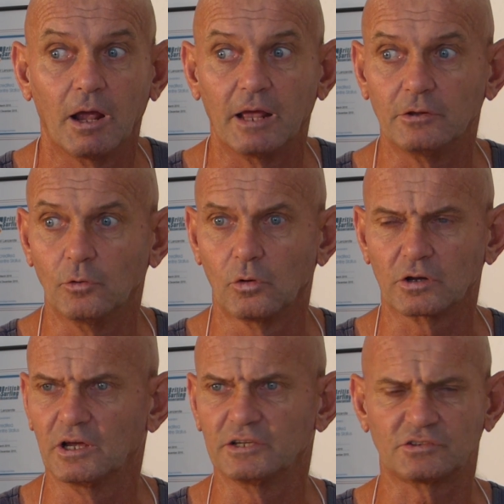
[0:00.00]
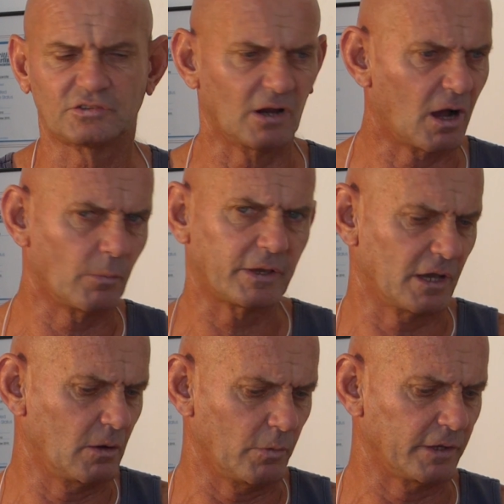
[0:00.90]
And the organizer said, oh, we
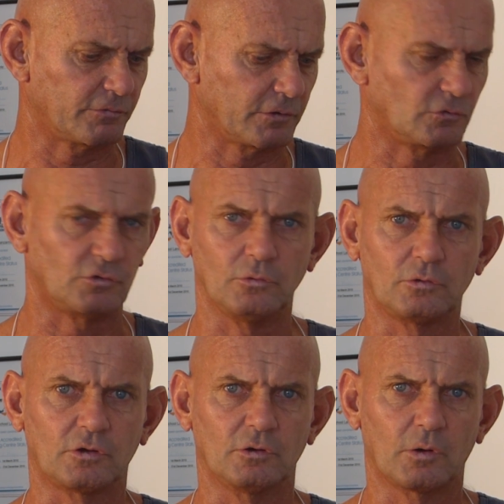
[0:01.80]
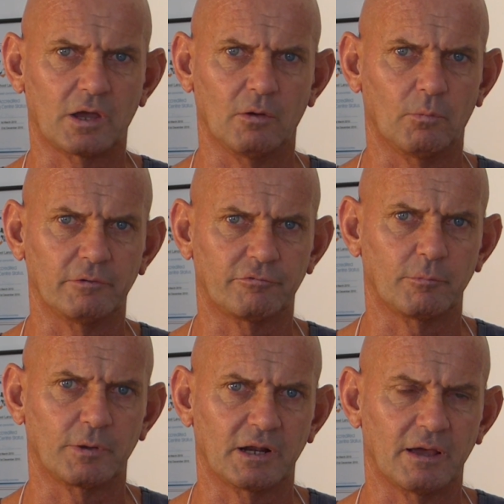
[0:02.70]
can't wait for the Duke, you know, can't wait for
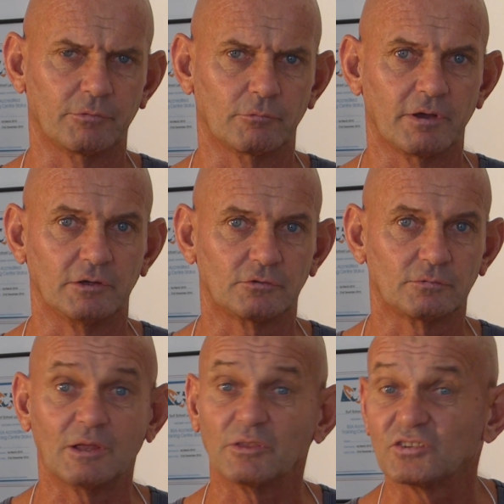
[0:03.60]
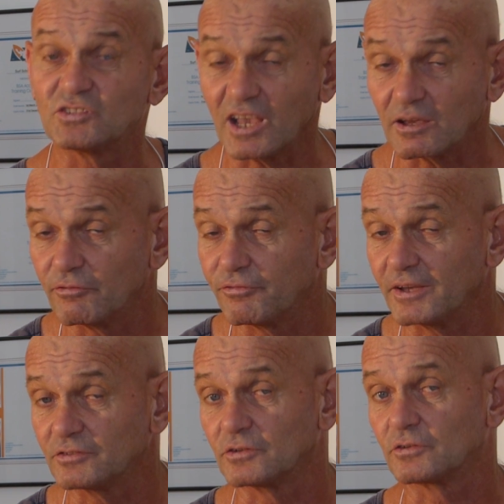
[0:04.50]
him, we're going to have the race. Now, the second
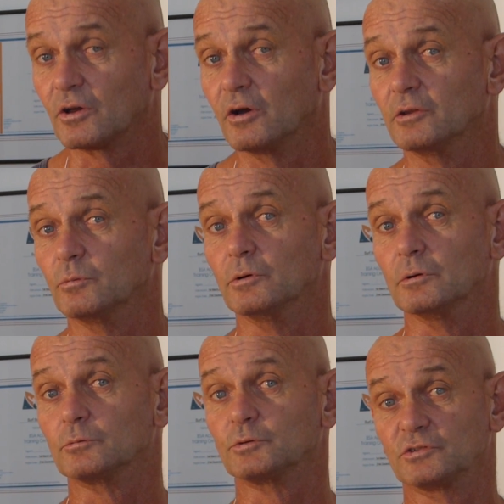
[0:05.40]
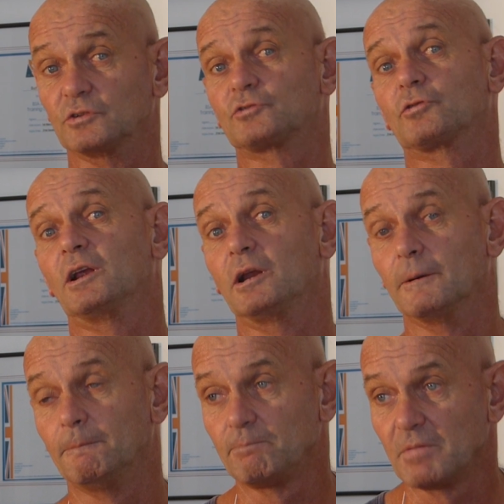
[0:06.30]
fastest guy in the world was an
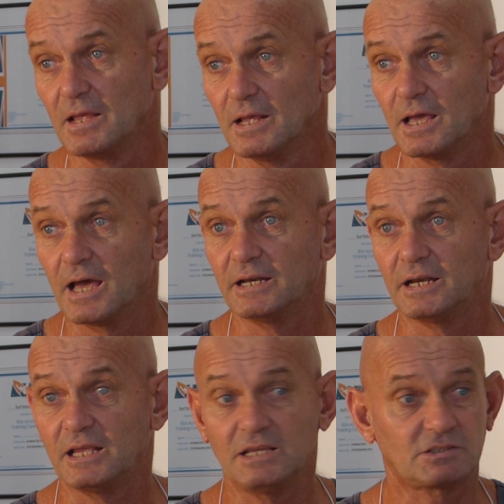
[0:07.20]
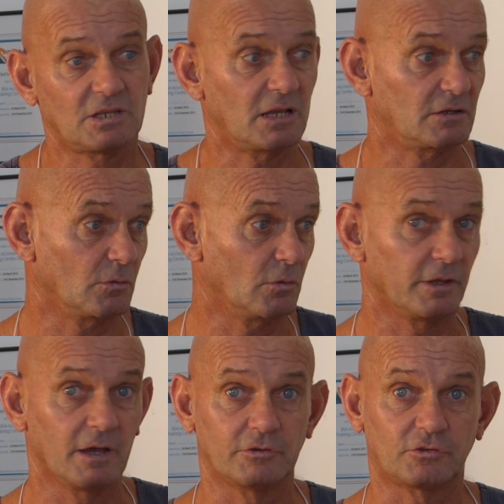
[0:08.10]
Australian. And he said, and all
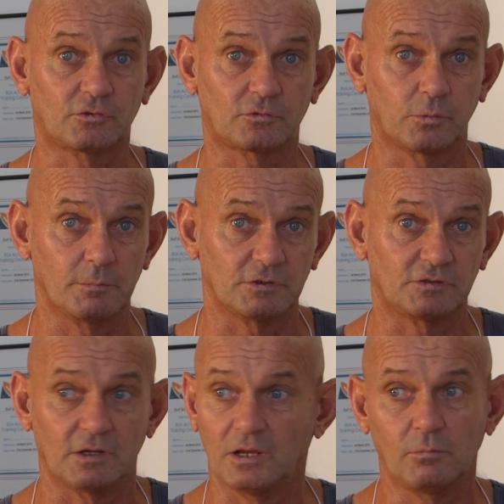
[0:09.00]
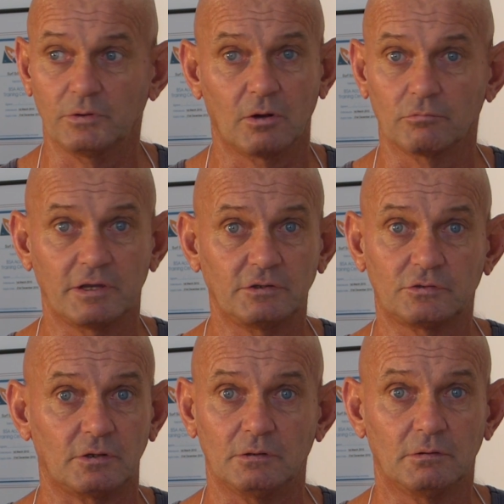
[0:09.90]
the other swimmers said, hey, we're not
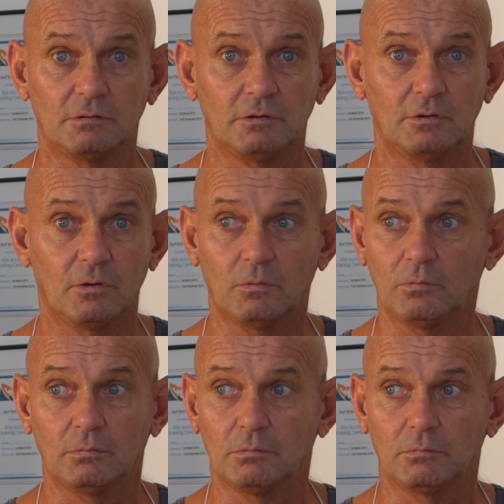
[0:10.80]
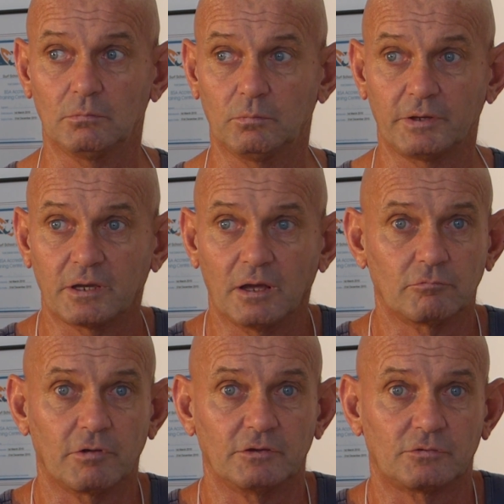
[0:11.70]
racing. You know, we
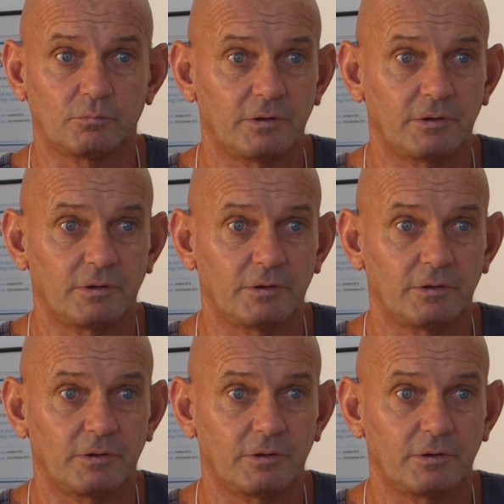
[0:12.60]
can't race.